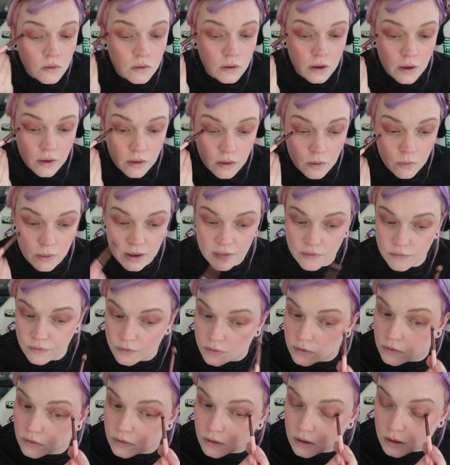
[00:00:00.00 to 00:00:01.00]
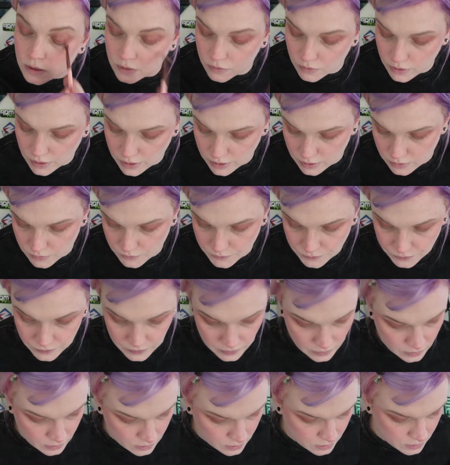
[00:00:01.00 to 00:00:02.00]
So now that we have this color on,
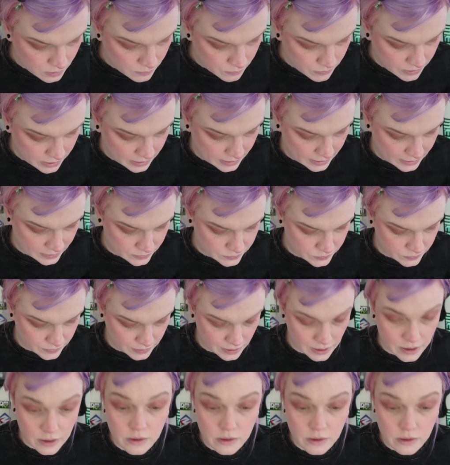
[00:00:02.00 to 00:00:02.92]
I'm gonna actually